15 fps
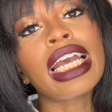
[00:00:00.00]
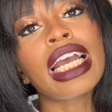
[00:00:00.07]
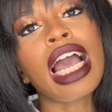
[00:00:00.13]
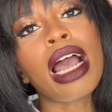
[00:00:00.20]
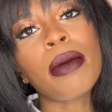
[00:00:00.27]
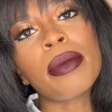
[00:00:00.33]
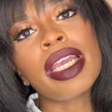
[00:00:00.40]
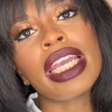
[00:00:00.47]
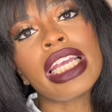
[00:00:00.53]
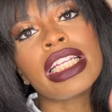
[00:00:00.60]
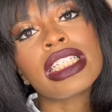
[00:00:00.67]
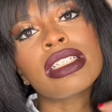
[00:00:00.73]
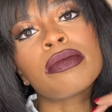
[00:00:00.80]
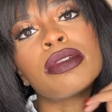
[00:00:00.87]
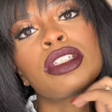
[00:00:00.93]
comment,
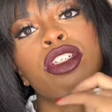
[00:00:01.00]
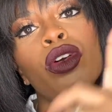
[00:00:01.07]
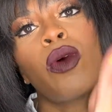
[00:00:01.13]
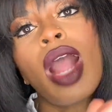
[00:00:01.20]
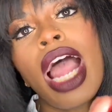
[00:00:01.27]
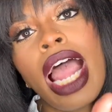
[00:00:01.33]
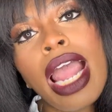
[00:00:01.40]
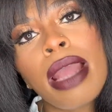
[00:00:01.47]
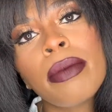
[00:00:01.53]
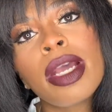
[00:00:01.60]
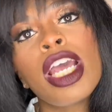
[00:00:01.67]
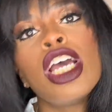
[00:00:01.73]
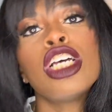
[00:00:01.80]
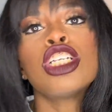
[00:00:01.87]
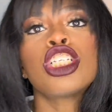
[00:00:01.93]
and subscribe
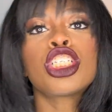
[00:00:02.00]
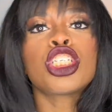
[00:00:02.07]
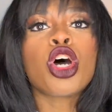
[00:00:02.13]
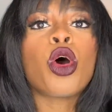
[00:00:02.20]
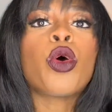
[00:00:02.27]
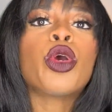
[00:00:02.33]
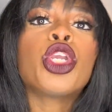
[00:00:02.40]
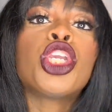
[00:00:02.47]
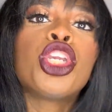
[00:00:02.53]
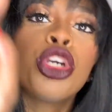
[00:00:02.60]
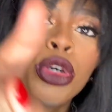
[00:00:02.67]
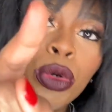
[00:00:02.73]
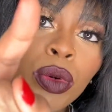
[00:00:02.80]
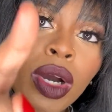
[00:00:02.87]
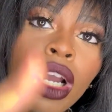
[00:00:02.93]
so
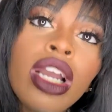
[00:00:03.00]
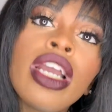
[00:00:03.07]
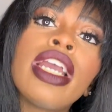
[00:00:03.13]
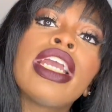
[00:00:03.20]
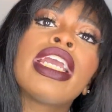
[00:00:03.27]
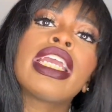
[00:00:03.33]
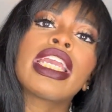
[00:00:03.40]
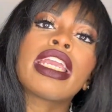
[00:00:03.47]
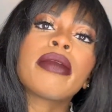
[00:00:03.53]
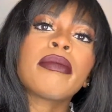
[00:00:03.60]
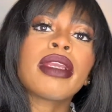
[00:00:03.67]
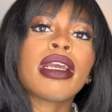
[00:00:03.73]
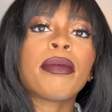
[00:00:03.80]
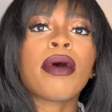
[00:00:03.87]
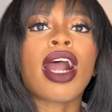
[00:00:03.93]
you can be
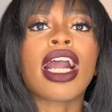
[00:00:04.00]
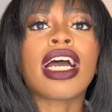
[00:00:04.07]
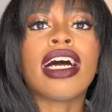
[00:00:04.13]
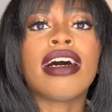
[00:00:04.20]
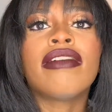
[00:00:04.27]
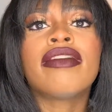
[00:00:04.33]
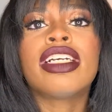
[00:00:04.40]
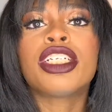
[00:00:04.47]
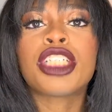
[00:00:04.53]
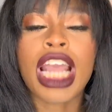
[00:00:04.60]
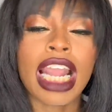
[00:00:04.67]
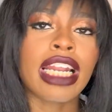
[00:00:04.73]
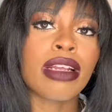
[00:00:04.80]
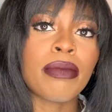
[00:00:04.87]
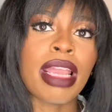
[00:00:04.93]
a part of the
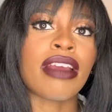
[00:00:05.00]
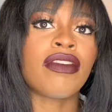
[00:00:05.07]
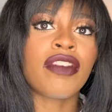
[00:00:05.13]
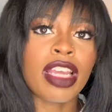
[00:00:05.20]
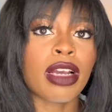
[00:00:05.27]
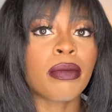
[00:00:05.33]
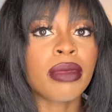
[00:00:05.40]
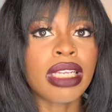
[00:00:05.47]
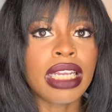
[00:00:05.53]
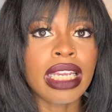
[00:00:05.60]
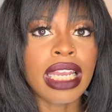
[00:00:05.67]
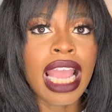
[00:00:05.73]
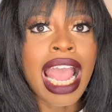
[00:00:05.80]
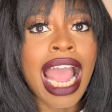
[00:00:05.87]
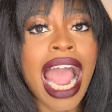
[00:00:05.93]
ChynnaMai family.
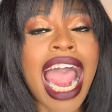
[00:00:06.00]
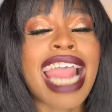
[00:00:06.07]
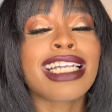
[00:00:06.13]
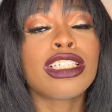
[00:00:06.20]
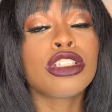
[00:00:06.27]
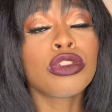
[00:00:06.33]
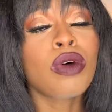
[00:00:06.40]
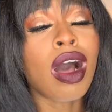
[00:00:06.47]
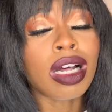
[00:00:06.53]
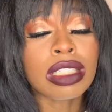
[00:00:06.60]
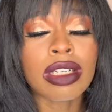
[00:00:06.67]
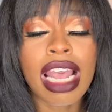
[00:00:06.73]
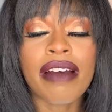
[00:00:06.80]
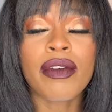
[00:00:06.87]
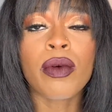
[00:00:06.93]
I do also
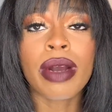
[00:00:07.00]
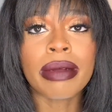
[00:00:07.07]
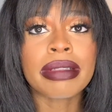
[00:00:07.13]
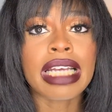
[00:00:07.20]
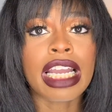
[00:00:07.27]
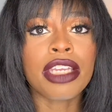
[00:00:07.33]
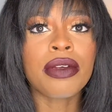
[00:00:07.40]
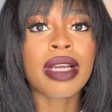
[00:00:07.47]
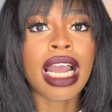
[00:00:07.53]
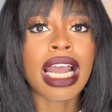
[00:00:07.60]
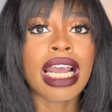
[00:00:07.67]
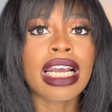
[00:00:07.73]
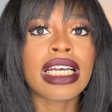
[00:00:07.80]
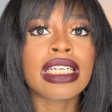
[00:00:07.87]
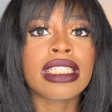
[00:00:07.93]
have a website, you
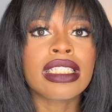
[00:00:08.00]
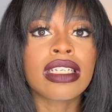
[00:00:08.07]
guys,